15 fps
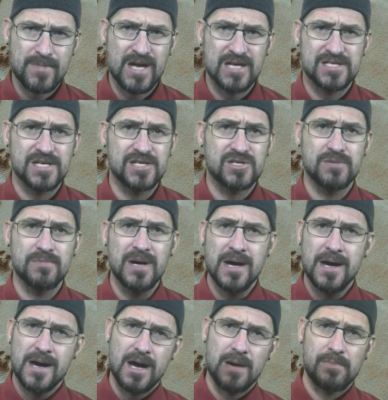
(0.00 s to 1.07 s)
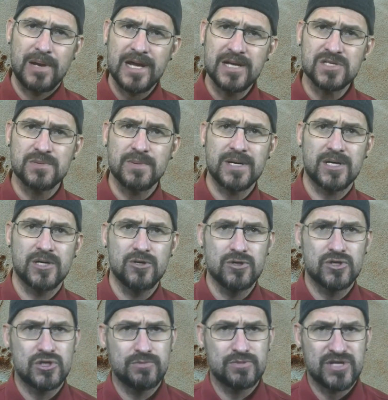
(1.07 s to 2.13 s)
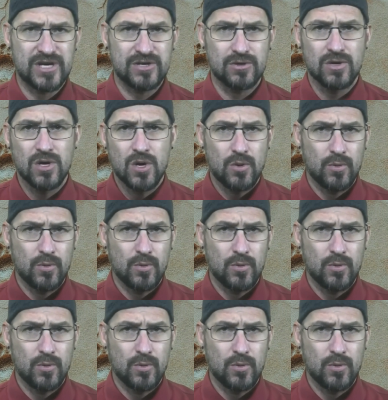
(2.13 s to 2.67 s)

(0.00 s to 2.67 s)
I said to him, I plan to make a YouTube channel